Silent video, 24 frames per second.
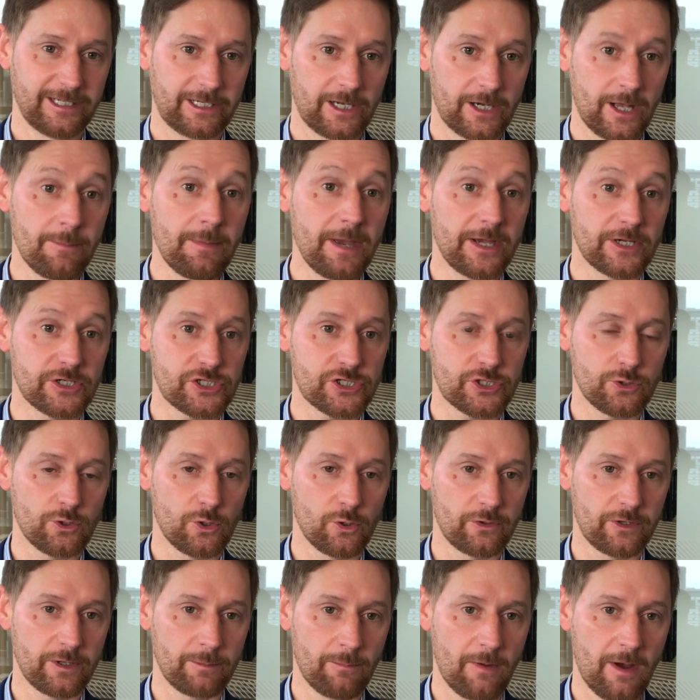Can I make
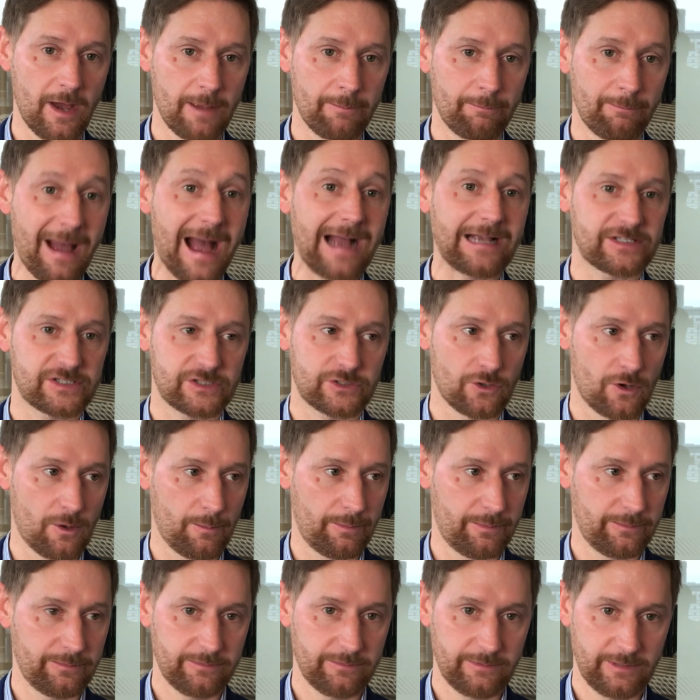sure that my
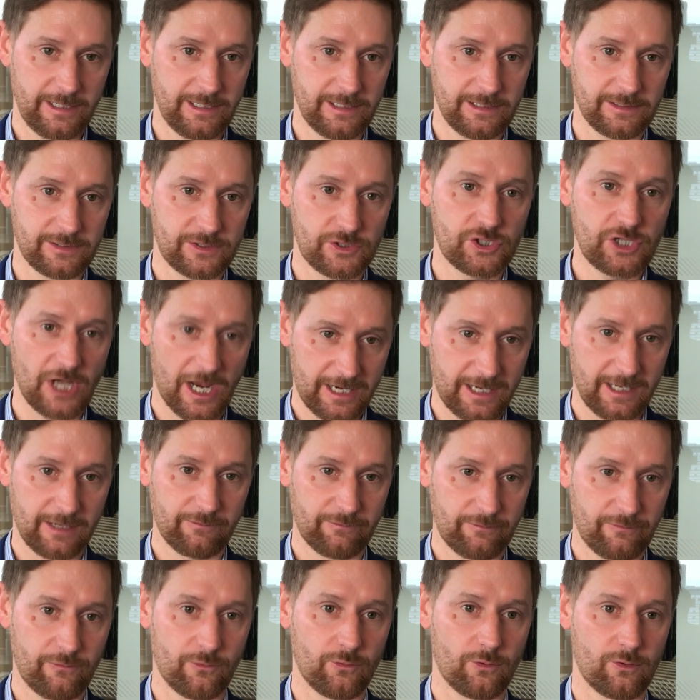backstop is
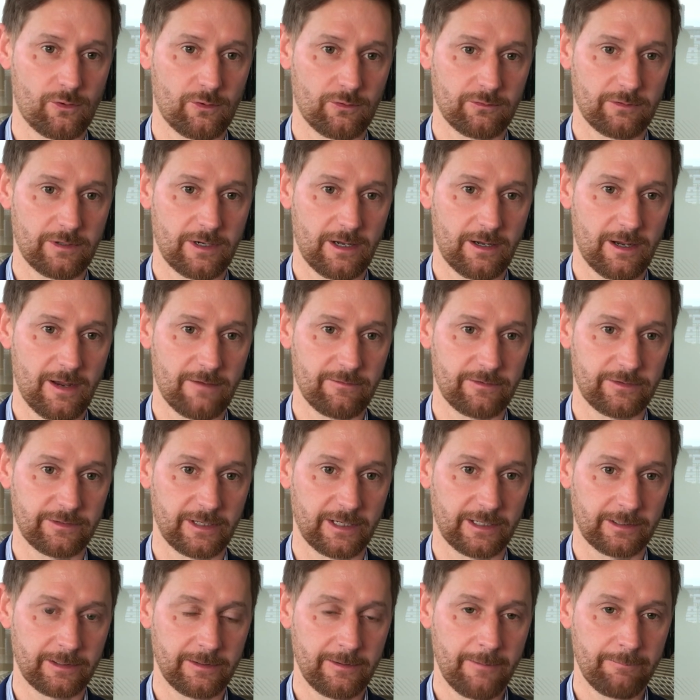checking for
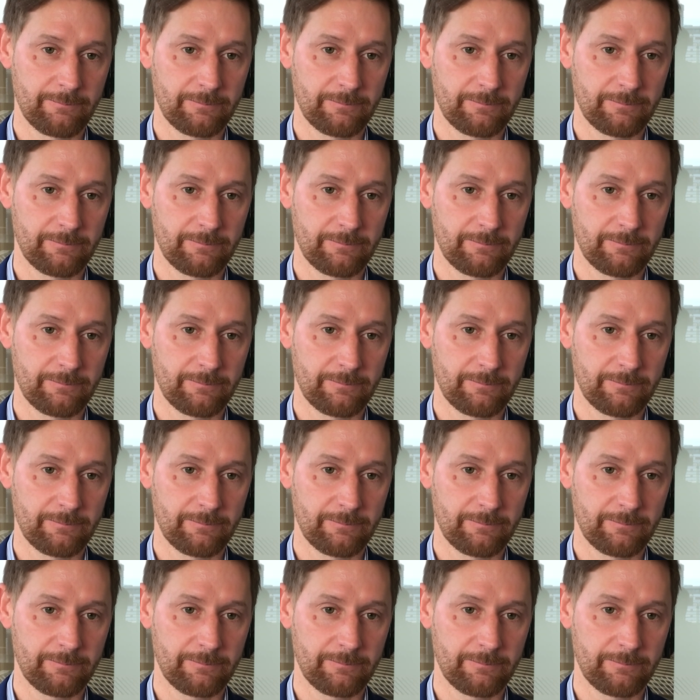everything?